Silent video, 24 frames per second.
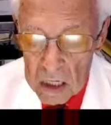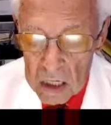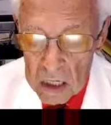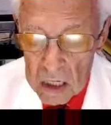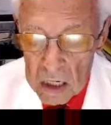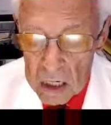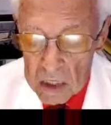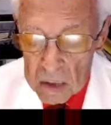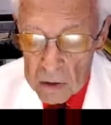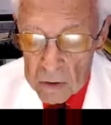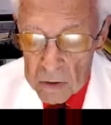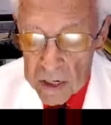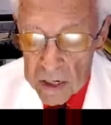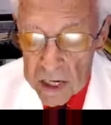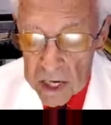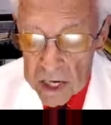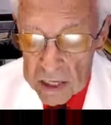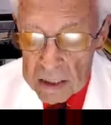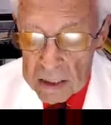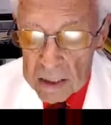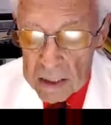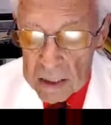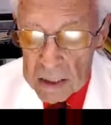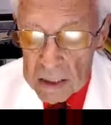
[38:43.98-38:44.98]

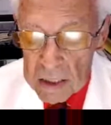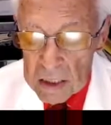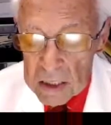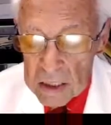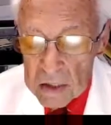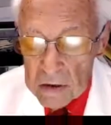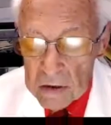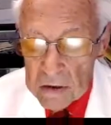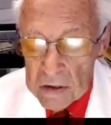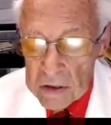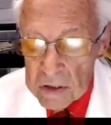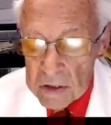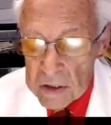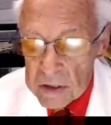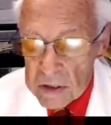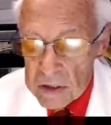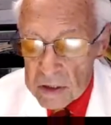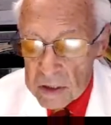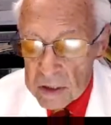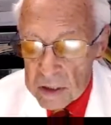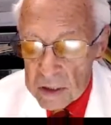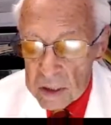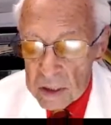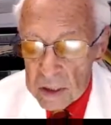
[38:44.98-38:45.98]
creatinine
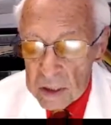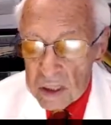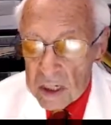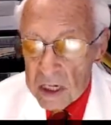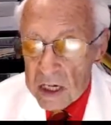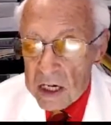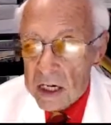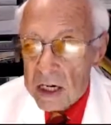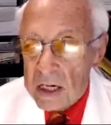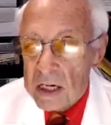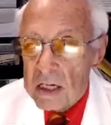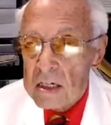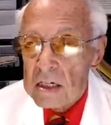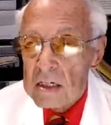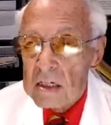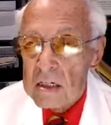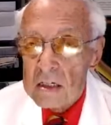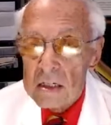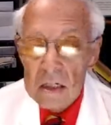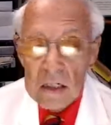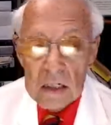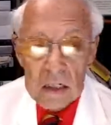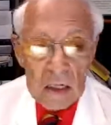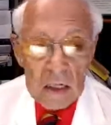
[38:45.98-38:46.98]
clearance and
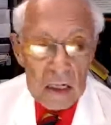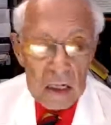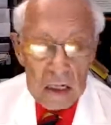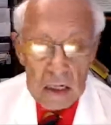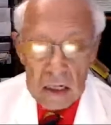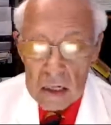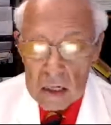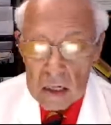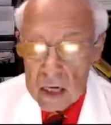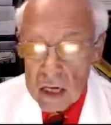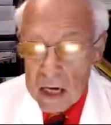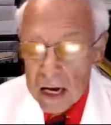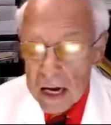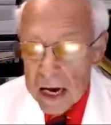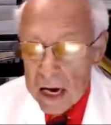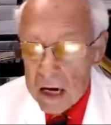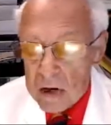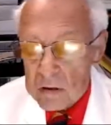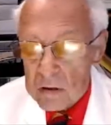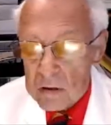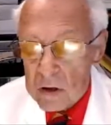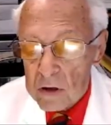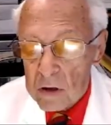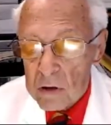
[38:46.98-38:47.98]

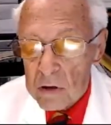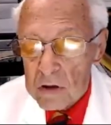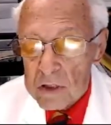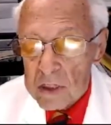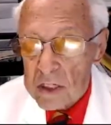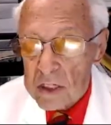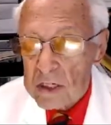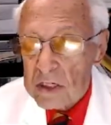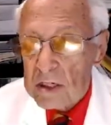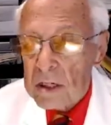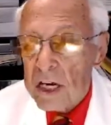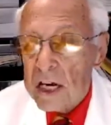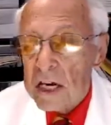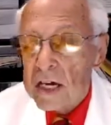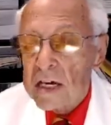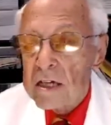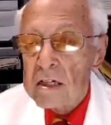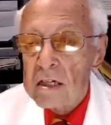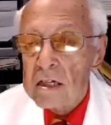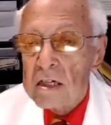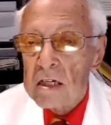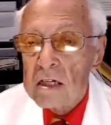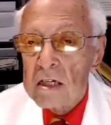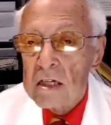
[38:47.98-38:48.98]
how low it can
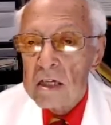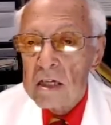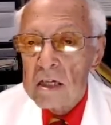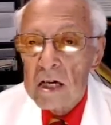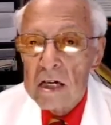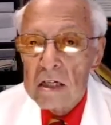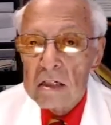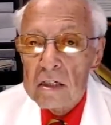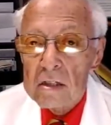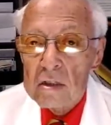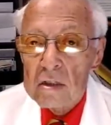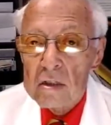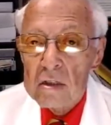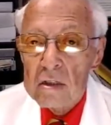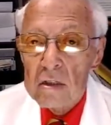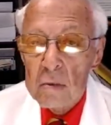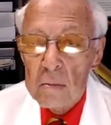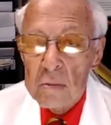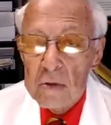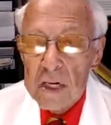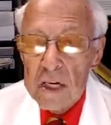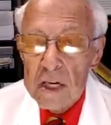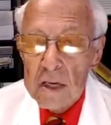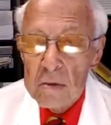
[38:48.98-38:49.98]
get and still
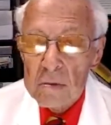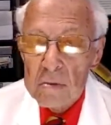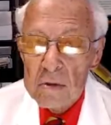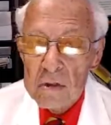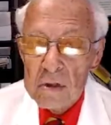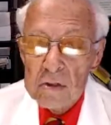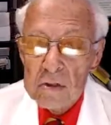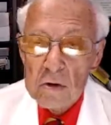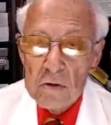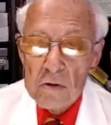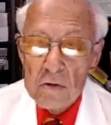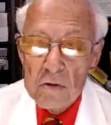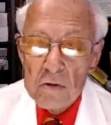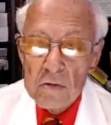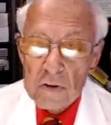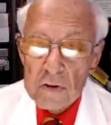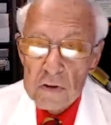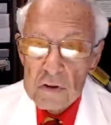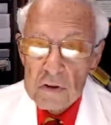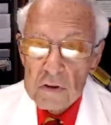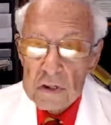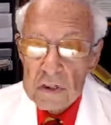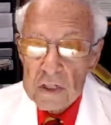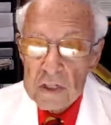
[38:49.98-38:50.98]
be able to
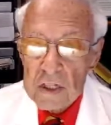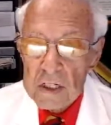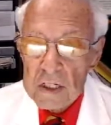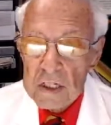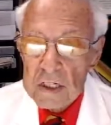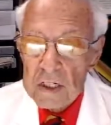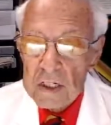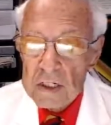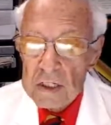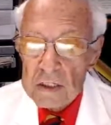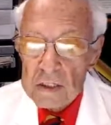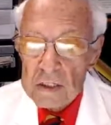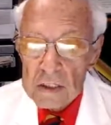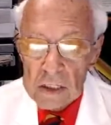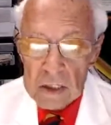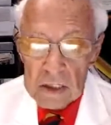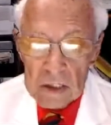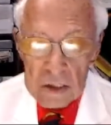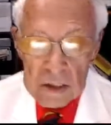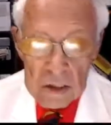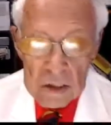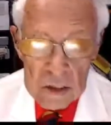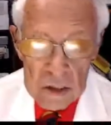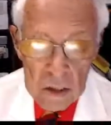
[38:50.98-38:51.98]
reverse the kidney
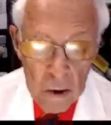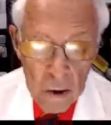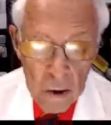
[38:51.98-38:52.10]
disease.